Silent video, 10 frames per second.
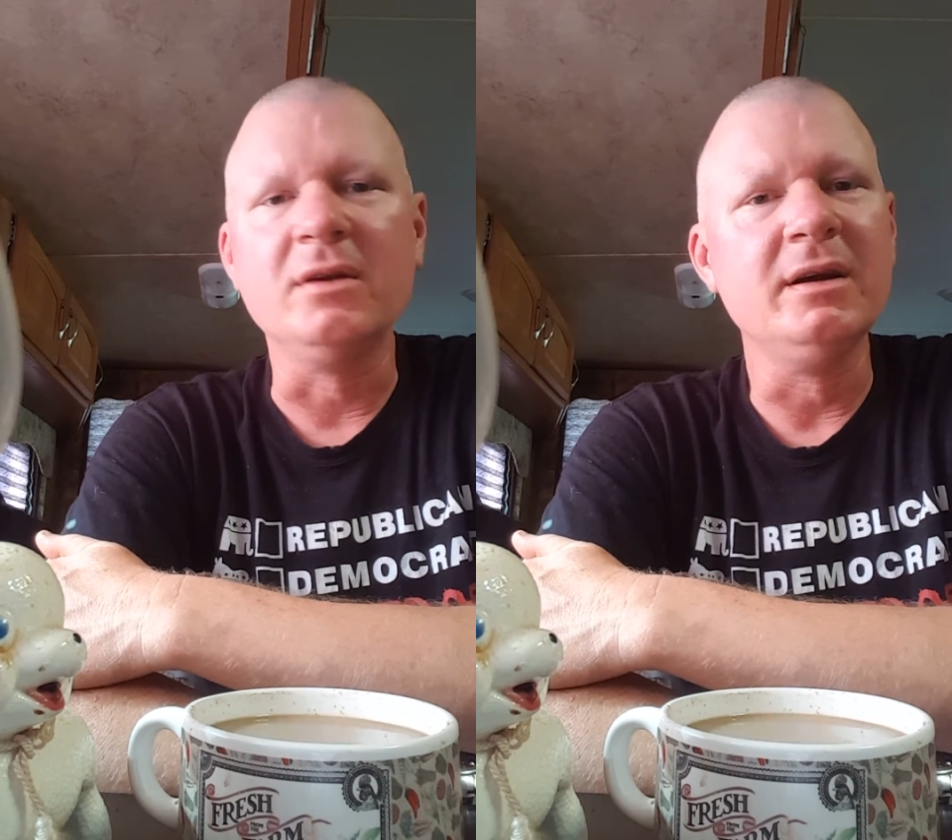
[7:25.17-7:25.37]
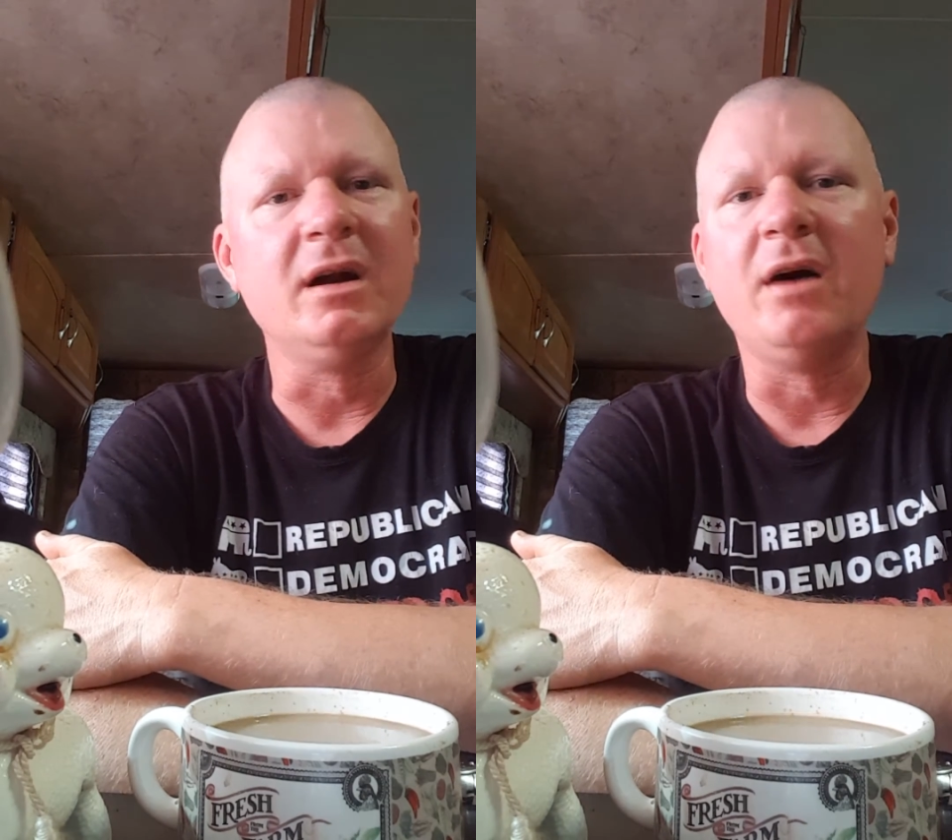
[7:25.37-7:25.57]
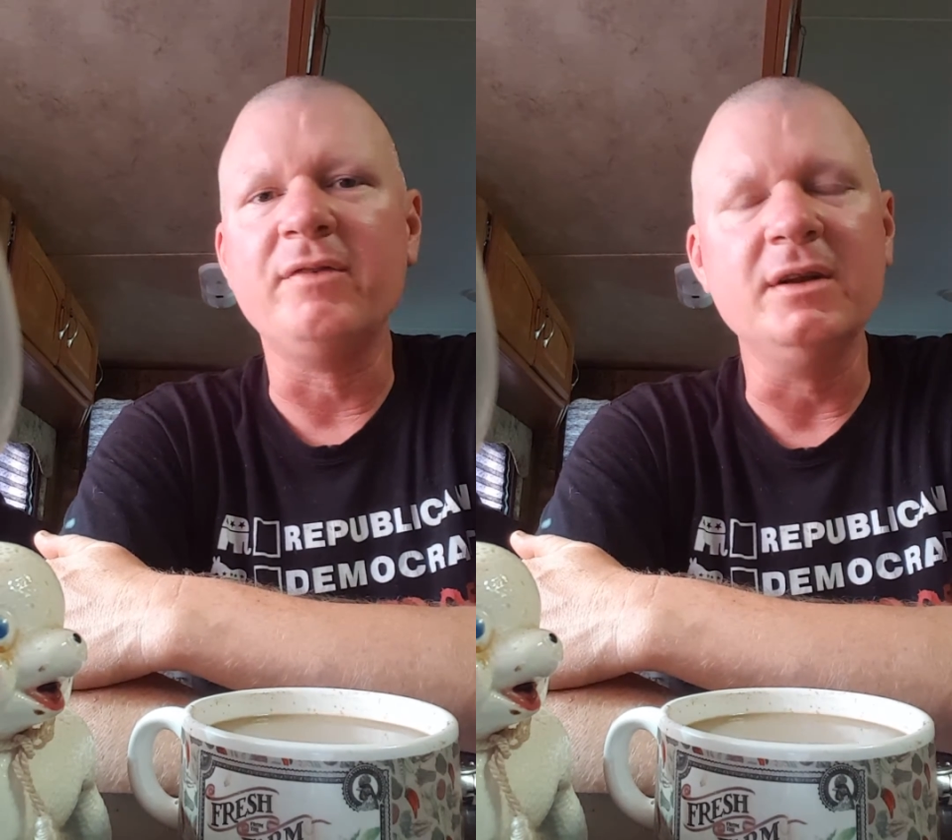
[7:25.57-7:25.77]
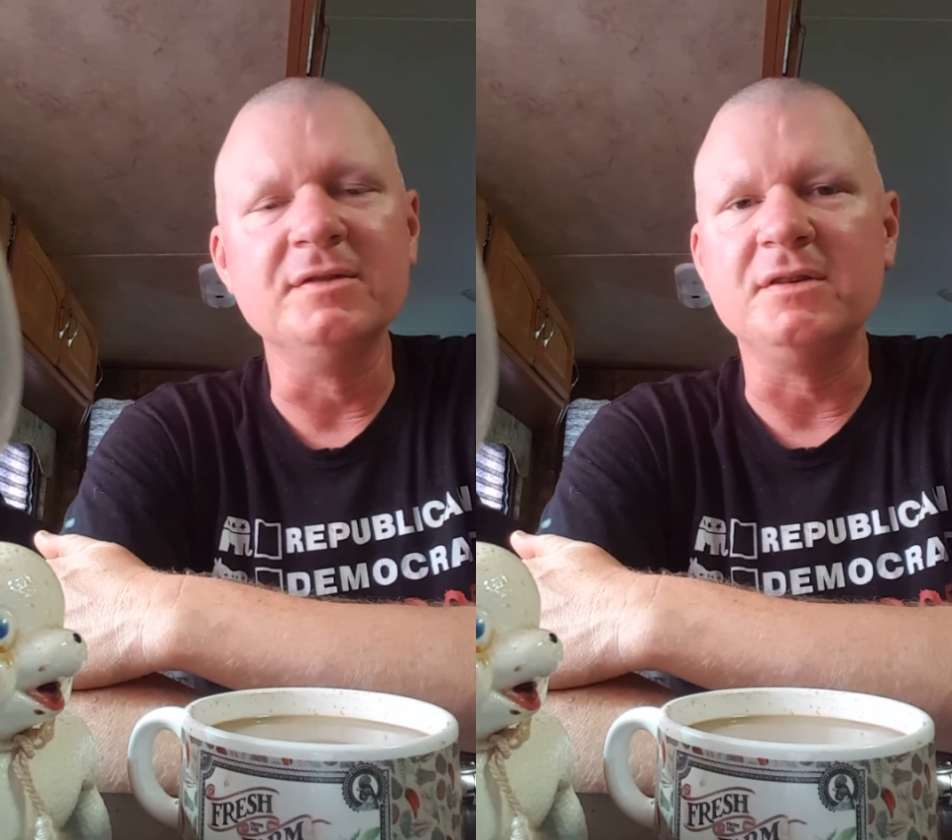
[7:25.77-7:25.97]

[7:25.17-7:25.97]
lid off of this